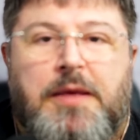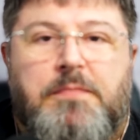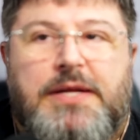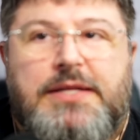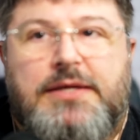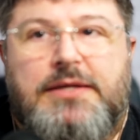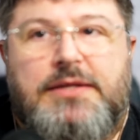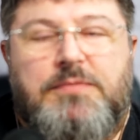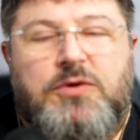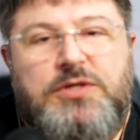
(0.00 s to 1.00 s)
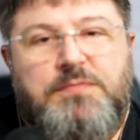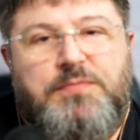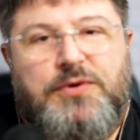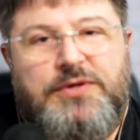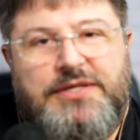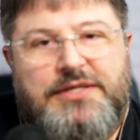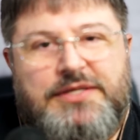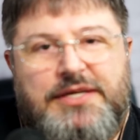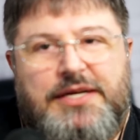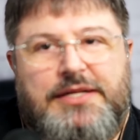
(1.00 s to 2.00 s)
But uh, the most important
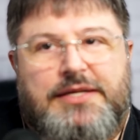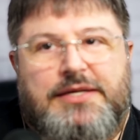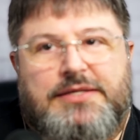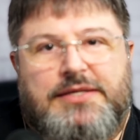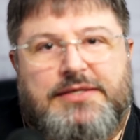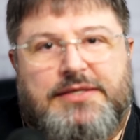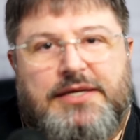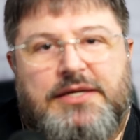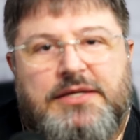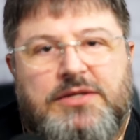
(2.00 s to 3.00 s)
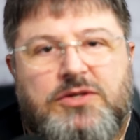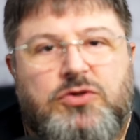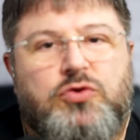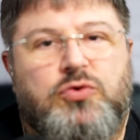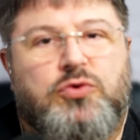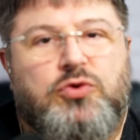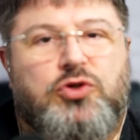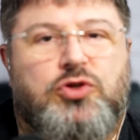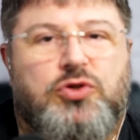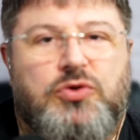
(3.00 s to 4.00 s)
thing, I think, is uh, to
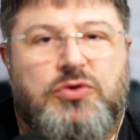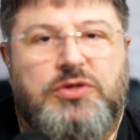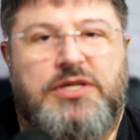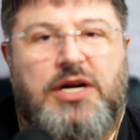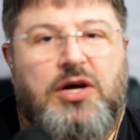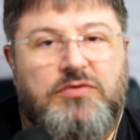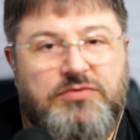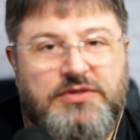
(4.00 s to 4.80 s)
show the love,